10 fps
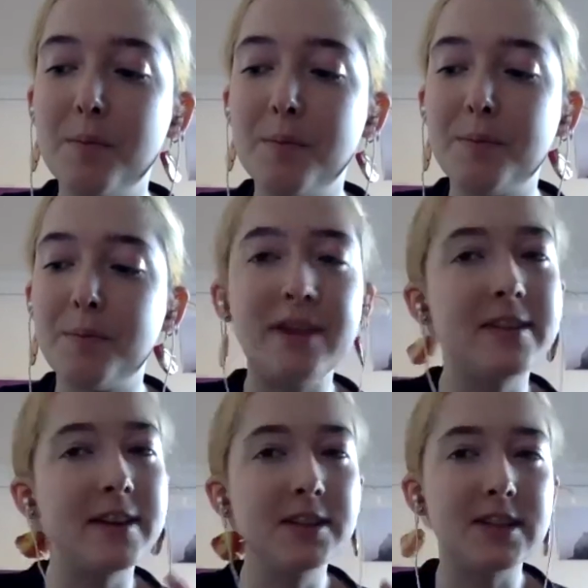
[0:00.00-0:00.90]

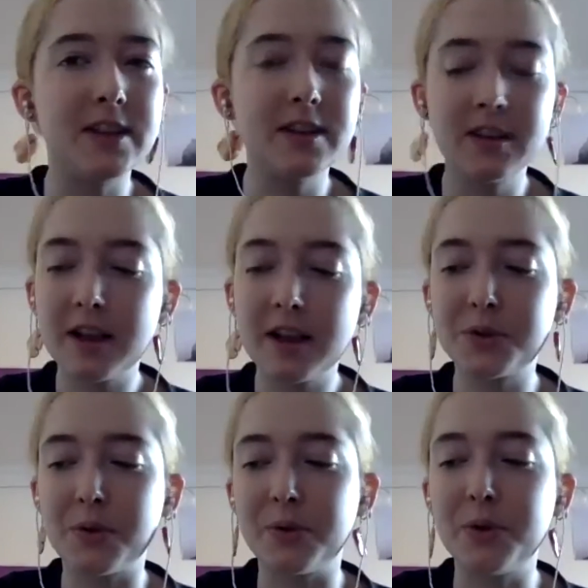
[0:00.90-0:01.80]
painting scene in
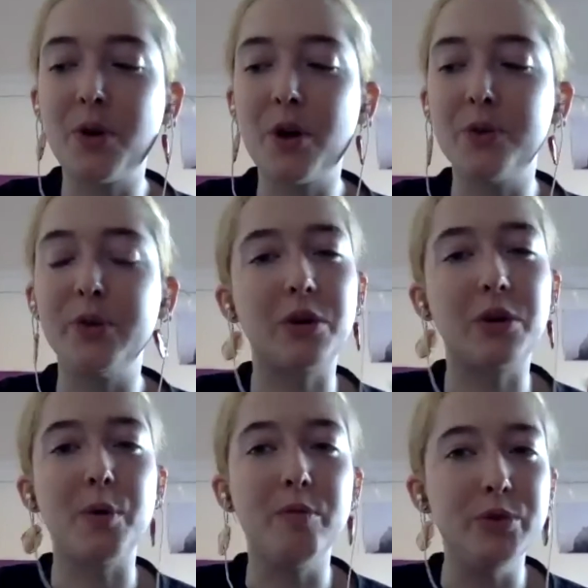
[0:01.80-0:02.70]
Glasgow? You know how we talk
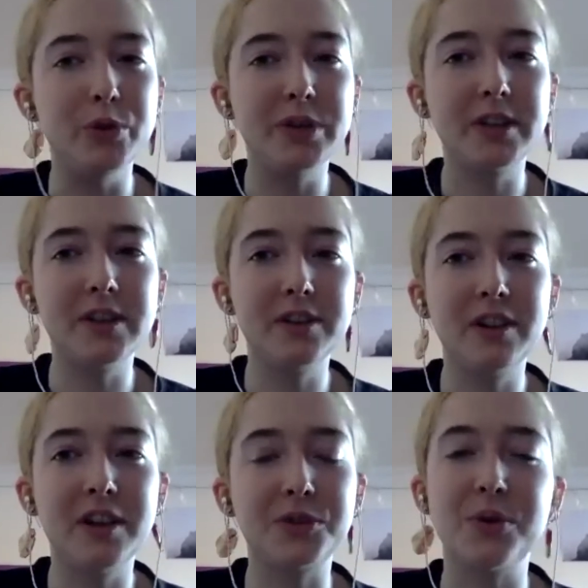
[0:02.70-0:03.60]
about a music scene in Glasgow.